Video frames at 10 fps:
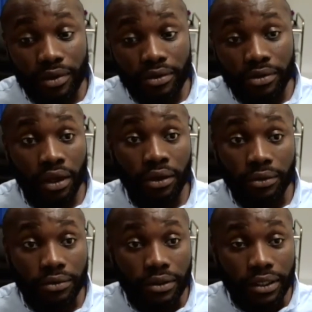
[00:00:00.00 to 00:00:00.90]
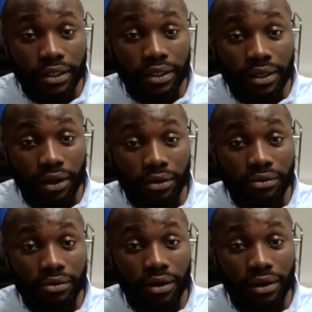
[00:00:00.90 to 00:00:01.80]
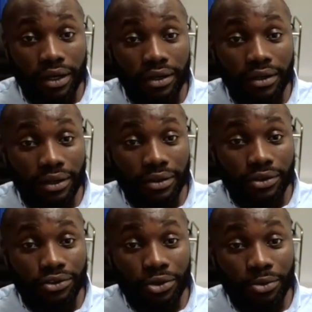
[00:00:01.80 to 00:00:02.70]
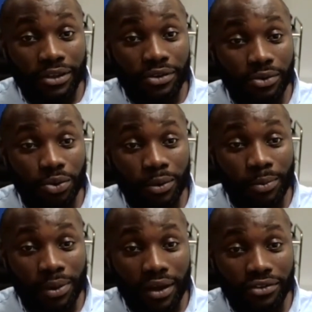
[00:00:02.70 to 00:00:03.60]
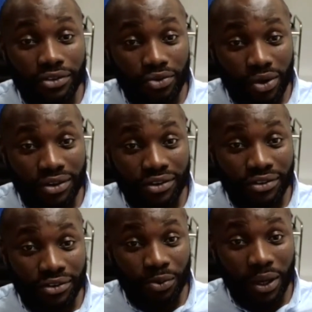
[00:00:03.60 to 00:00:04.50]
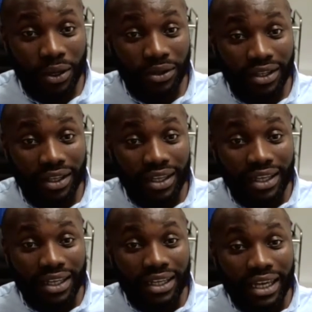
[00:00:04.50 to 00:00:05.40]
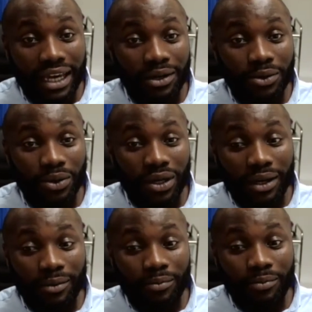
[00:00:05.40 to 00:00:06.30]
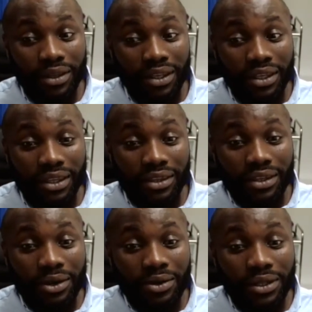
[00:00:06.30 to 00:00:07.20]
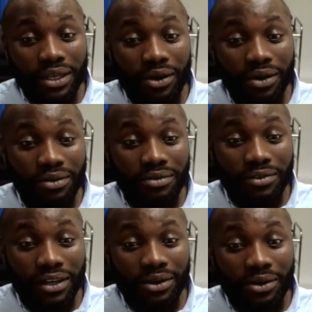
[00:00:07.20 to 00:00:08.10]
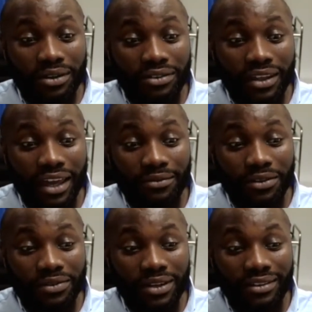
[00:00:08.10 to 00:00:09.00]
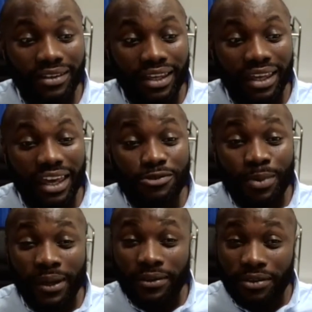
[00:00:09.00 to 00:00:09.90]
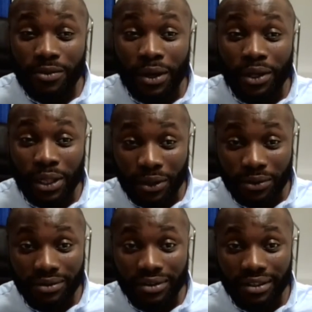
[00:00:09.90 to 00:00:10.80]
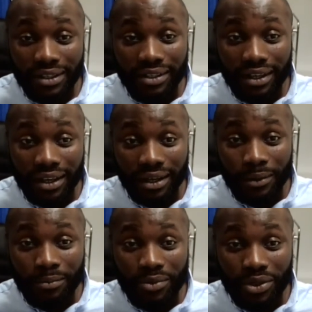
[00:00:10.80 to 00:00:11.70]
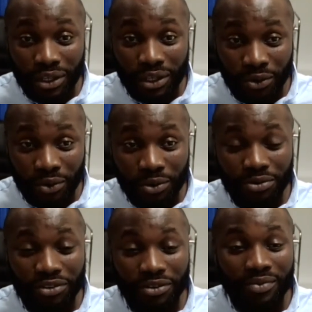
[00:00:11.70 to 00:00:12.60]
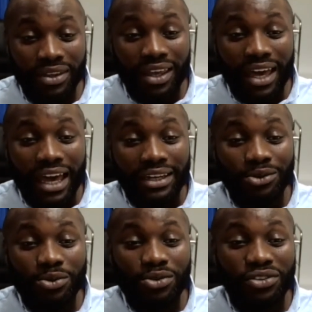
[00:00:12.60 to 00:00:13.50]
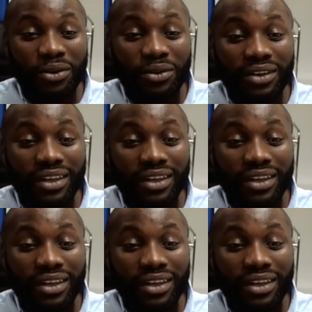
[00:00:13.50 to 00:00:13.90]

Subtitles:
no, the 2 meter rule applies to runners as well. Now, the only kind of guidance they have given is it's better to run alone than in groups. And also,